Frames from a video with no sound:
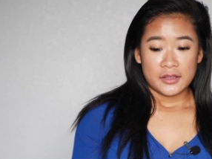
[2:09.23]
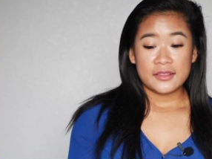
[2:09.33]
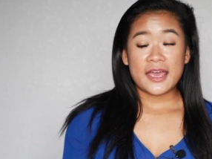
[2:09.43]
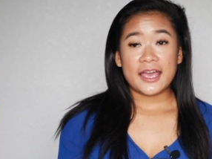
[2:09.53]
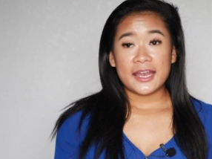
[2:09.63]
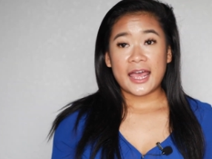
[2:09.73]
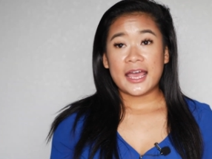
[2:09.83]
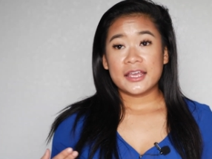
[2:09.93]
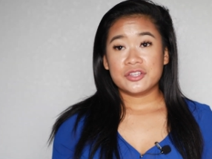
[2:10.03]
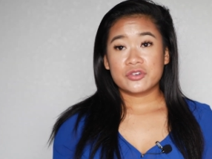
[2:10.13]

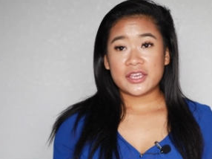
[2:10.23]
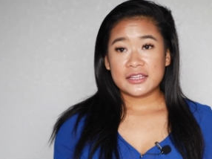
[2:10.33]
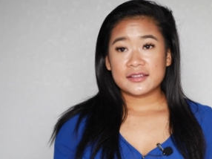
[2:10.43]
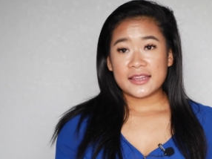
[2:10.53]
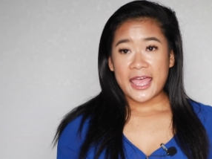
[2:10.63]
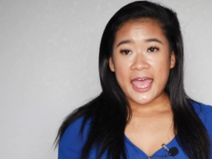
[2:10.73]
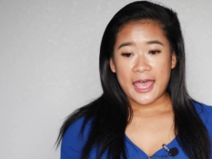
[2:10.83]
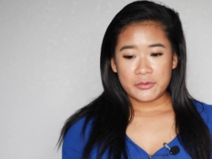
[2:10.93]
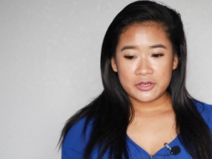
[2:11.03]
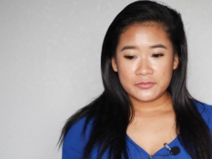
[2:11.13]
that you'll get into the habit